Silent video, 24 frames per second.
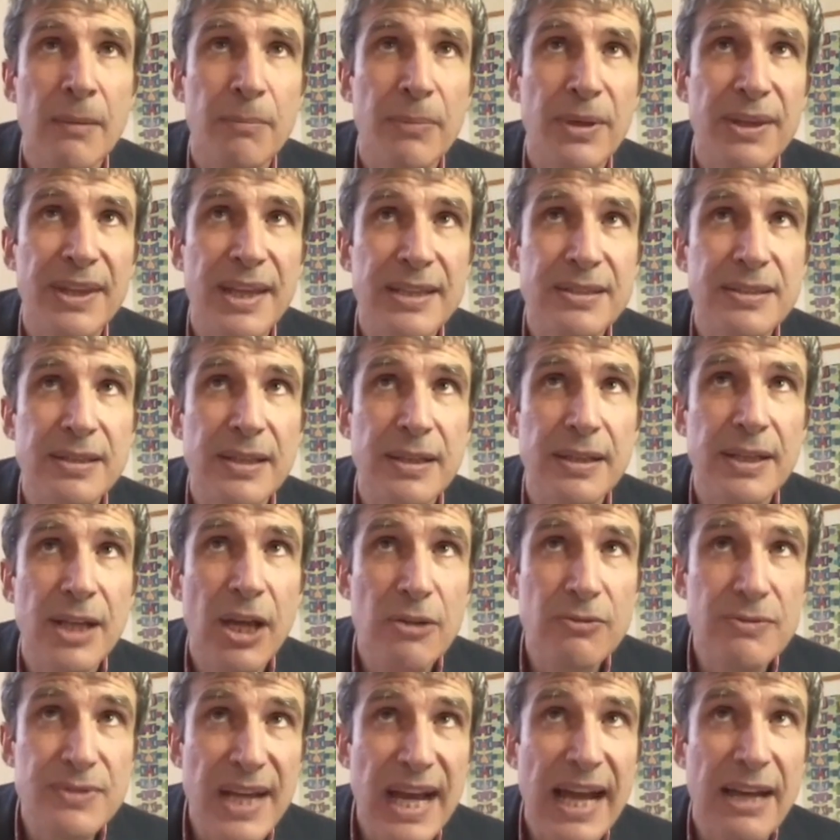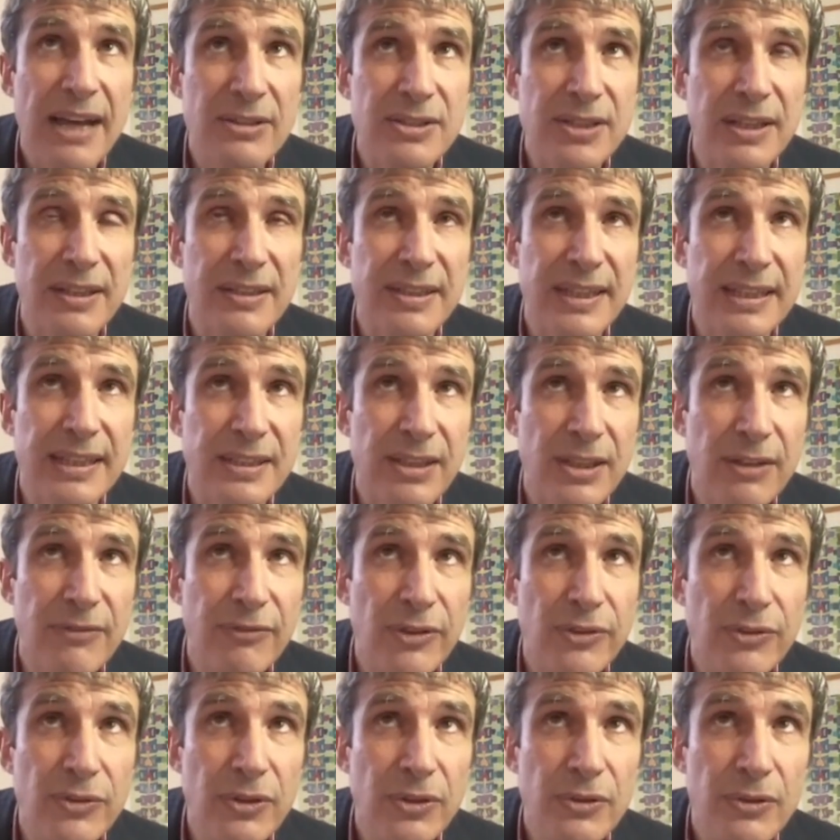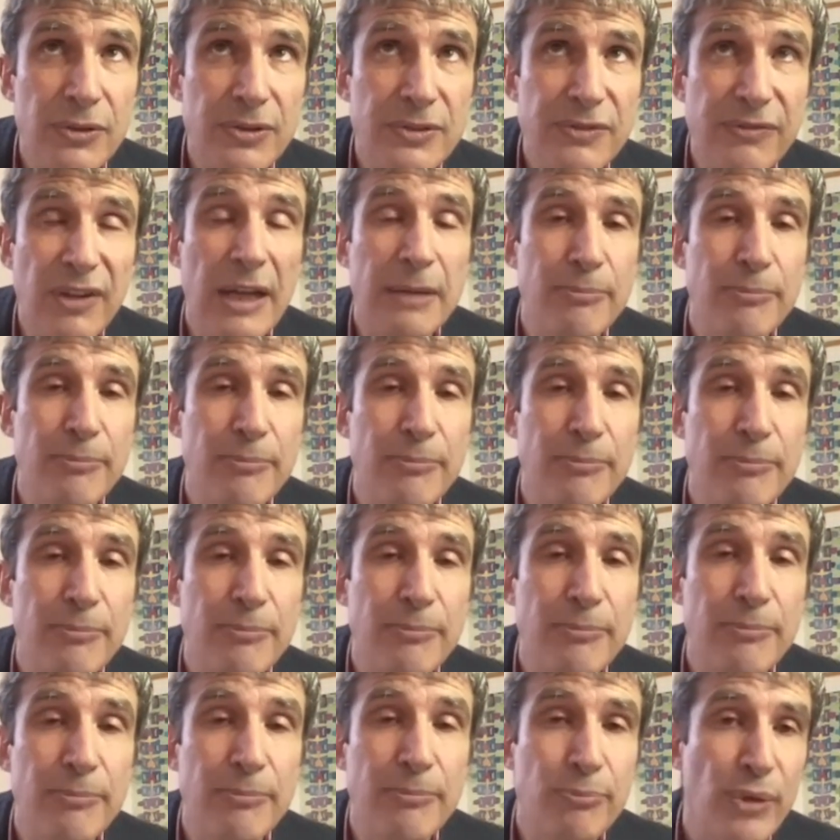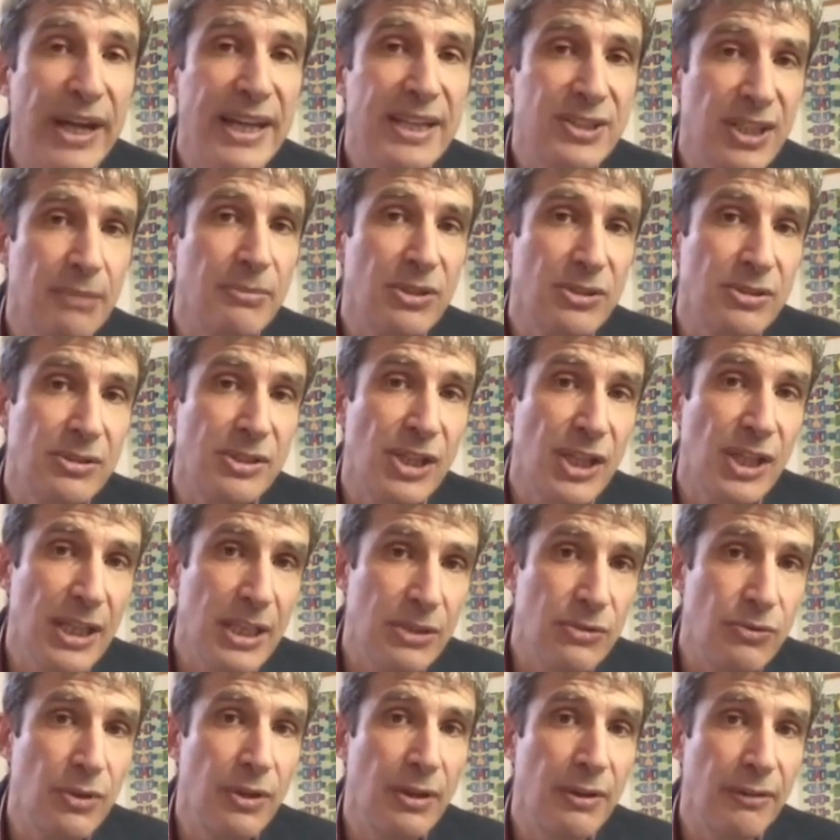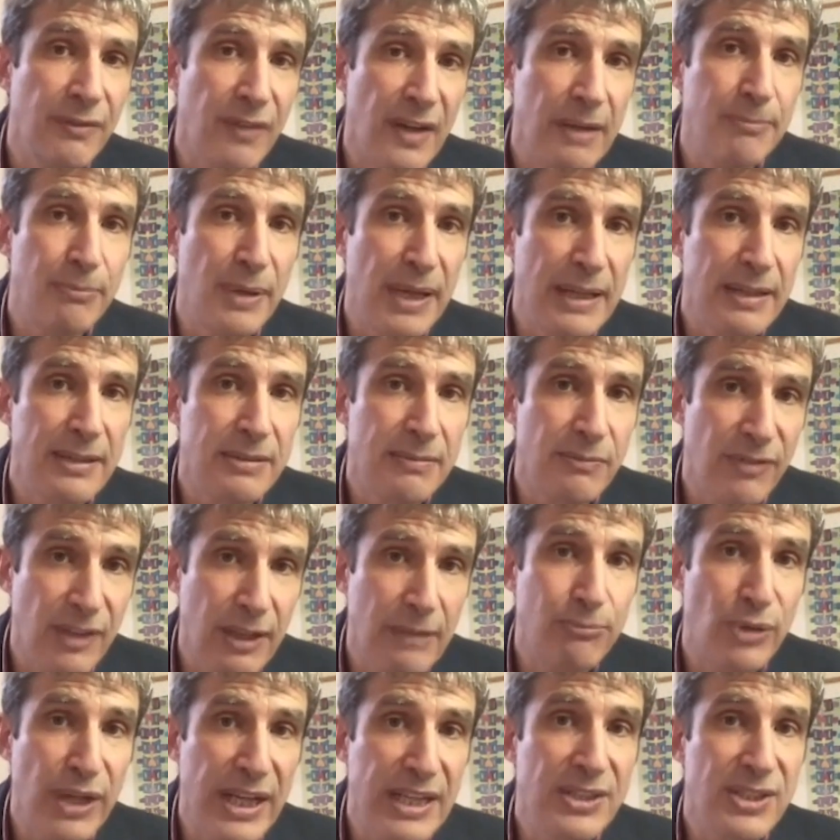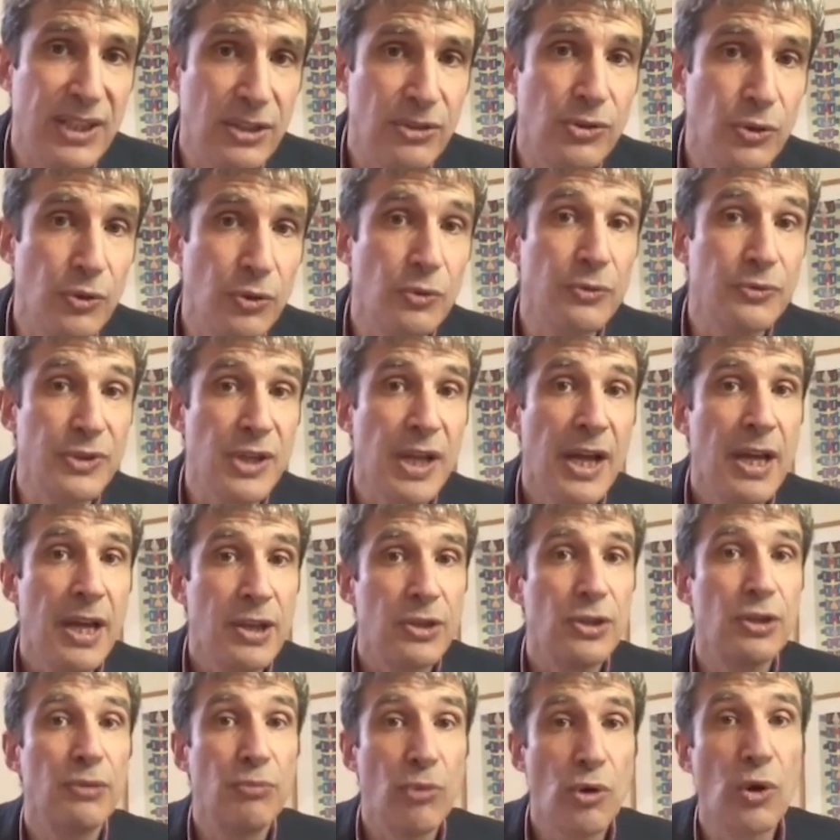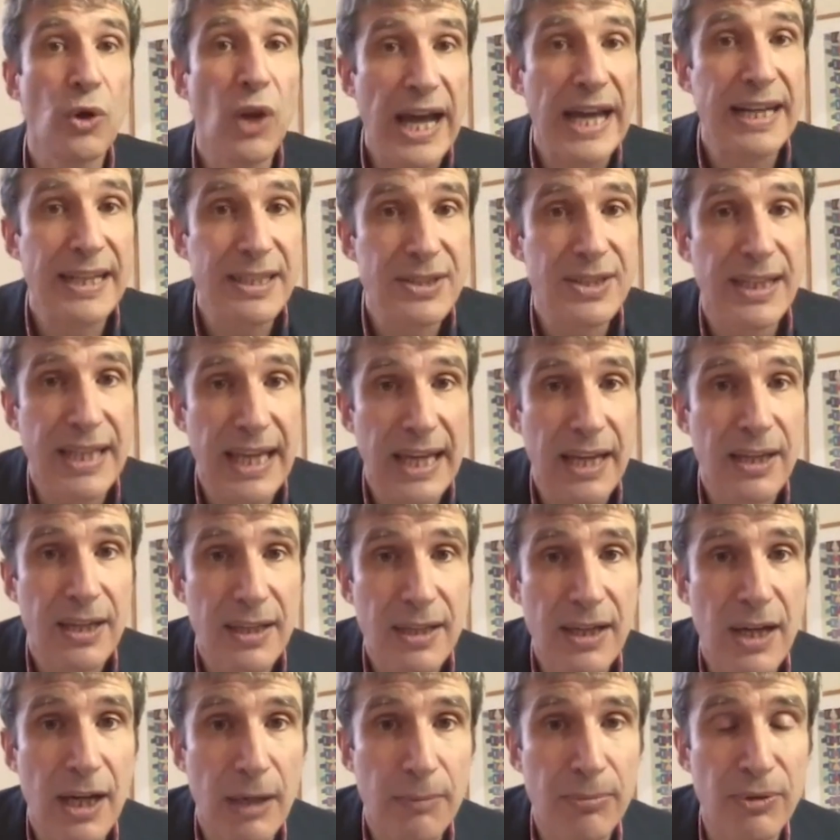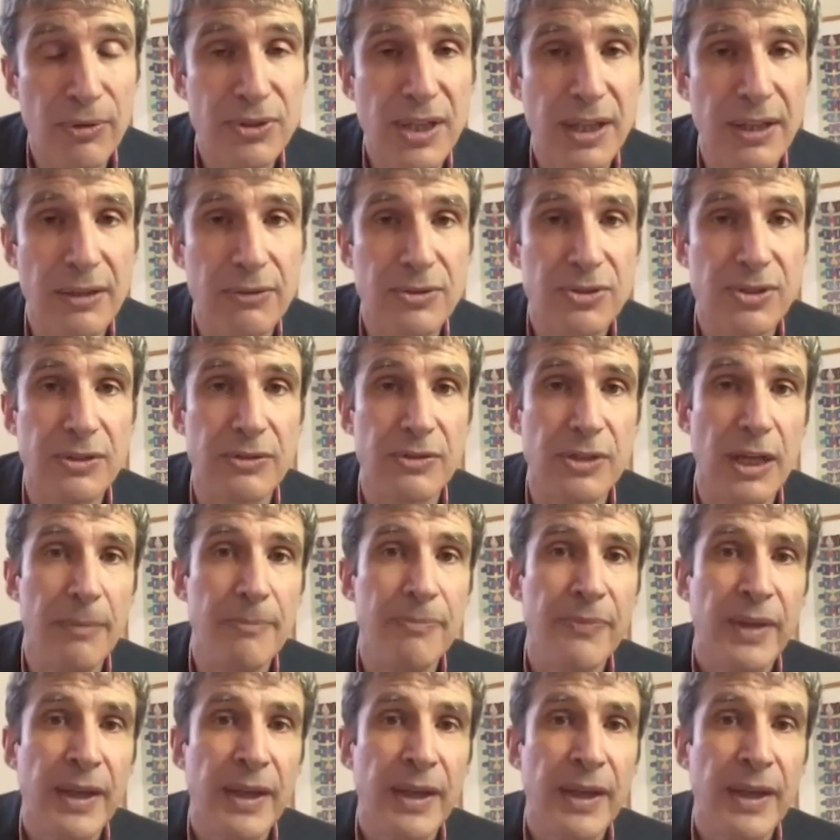But there's no doubt, I think, that if you use vibrating machinery or vibrate, vibrating tools, you're more likely to get carpal tunnel syndrome.